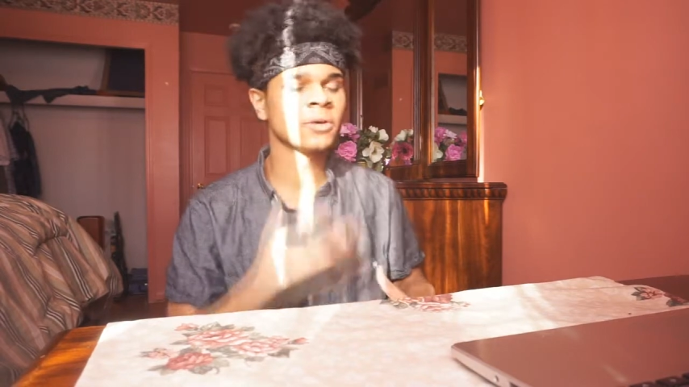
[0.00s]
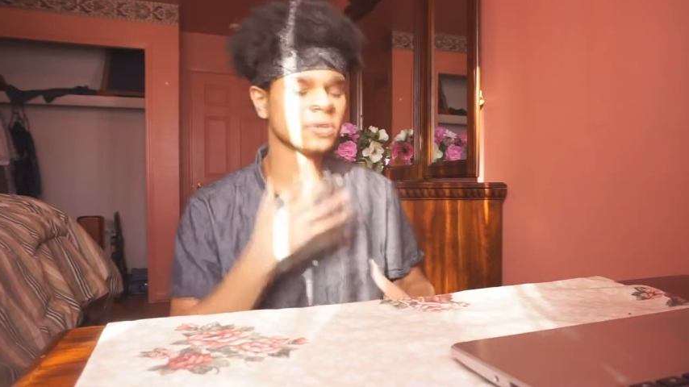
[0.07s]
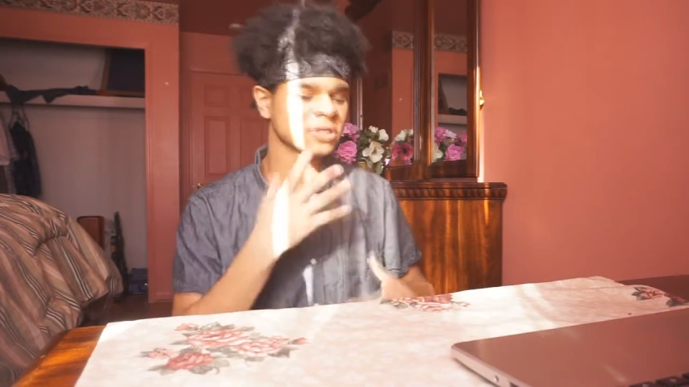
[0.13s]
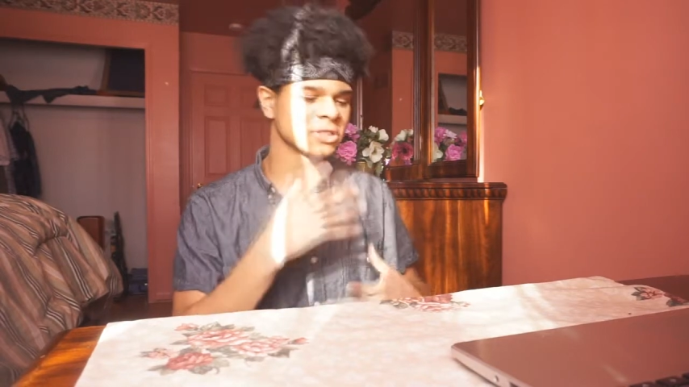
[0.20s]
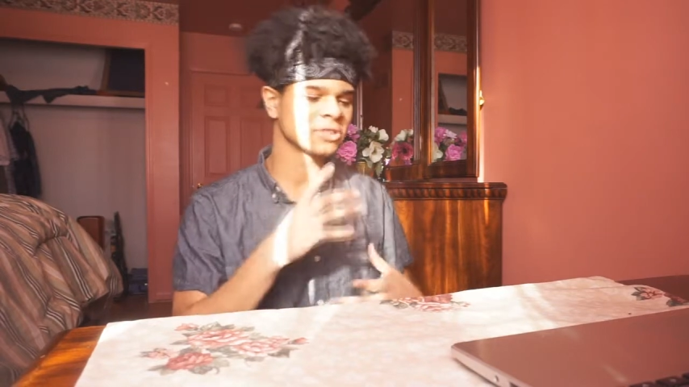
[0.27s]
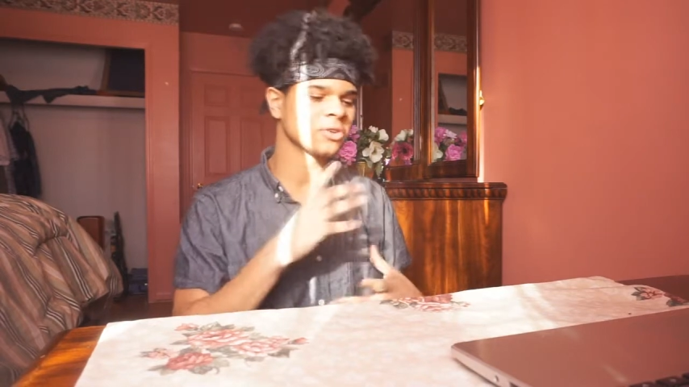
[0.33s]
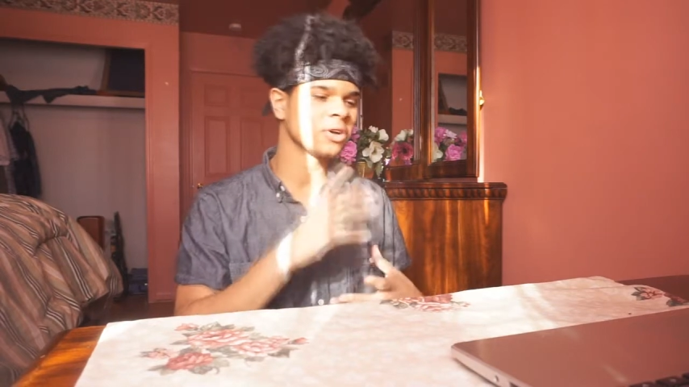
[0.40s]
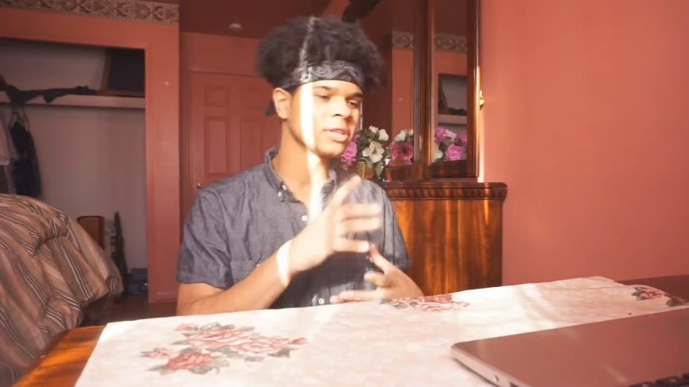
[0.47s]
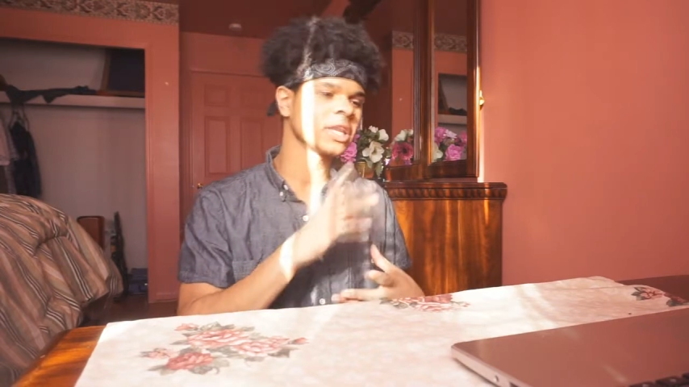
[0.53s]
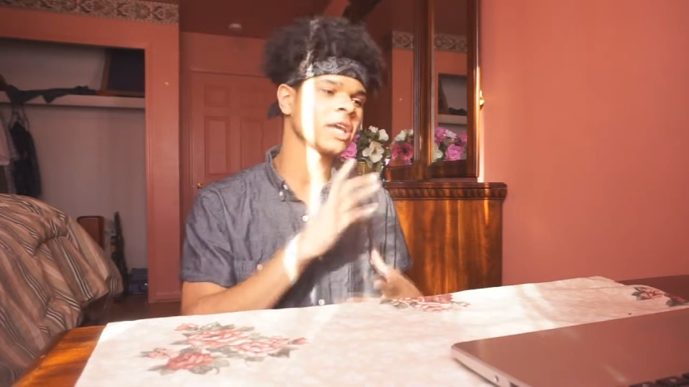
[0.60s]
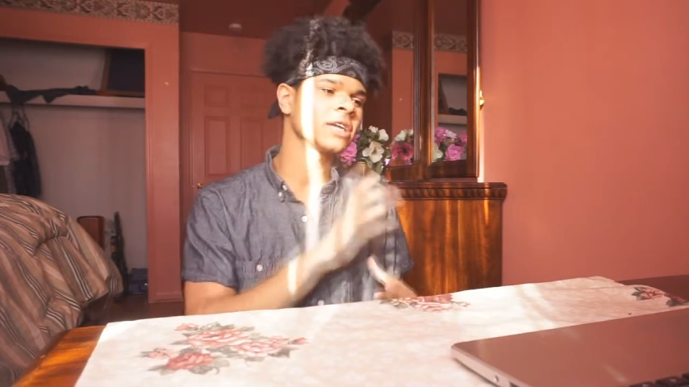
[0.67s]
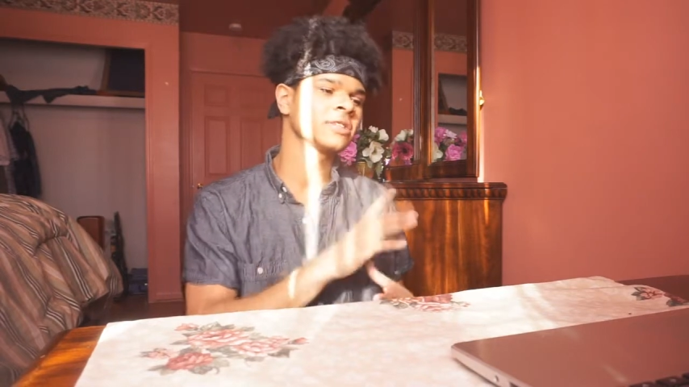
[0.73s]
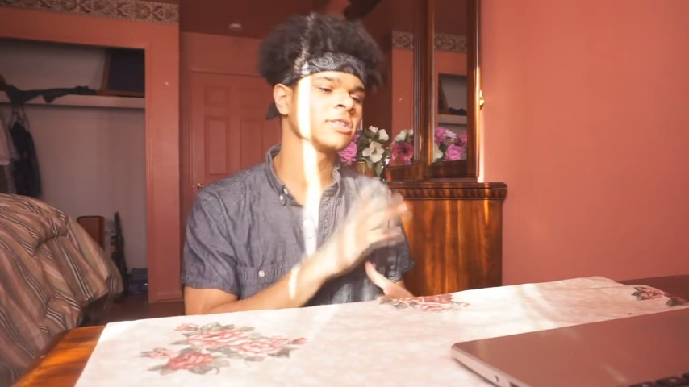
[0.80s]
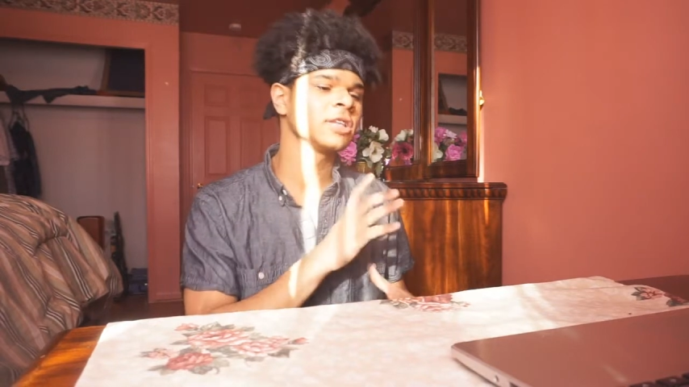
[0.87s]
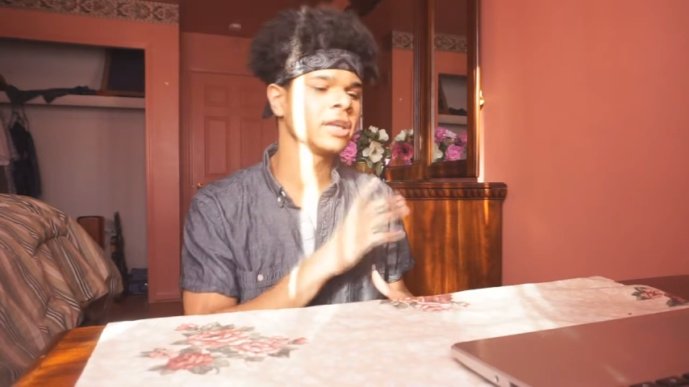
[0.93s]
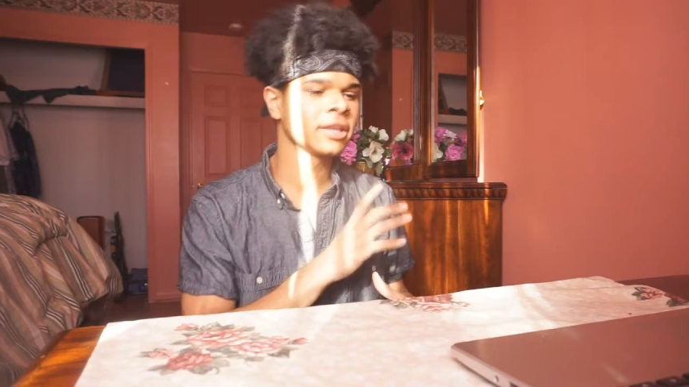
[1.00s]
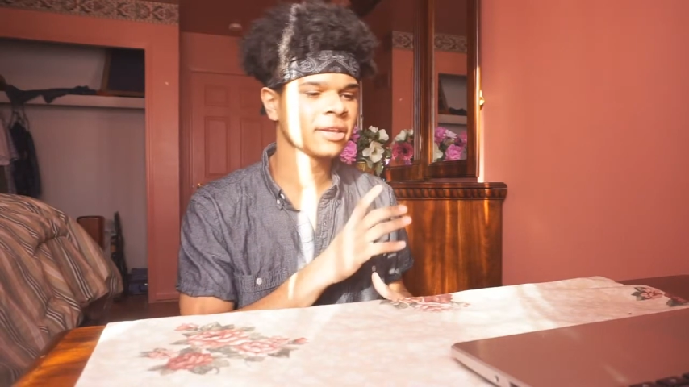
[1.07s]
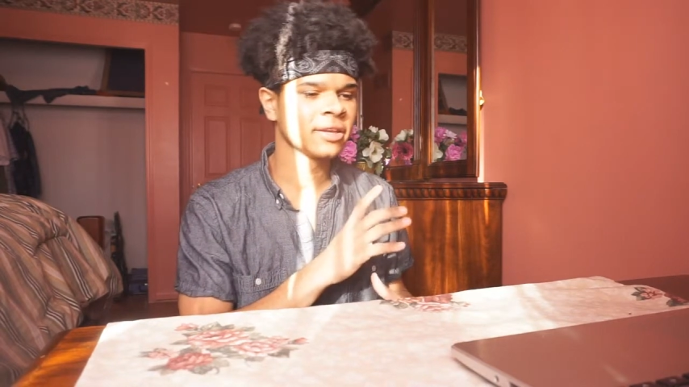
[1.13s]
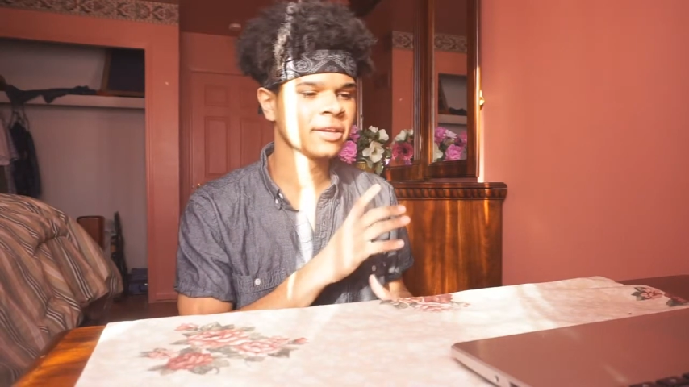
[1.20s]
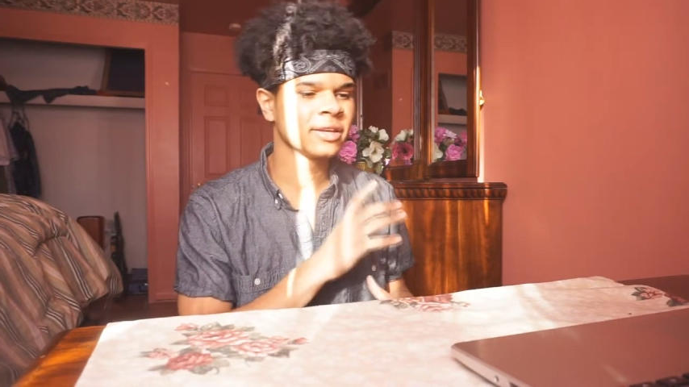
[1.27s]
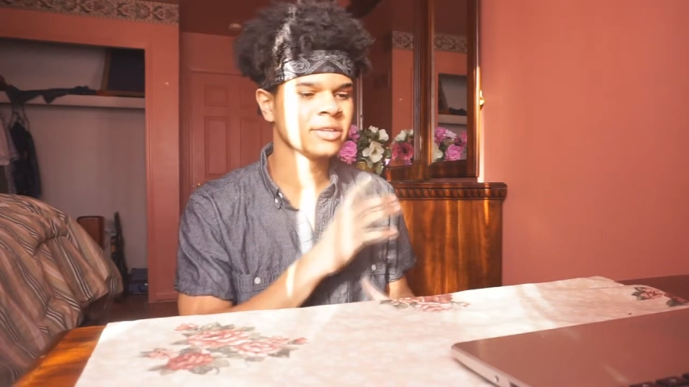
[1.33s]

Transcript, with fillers: It was a song that I had to like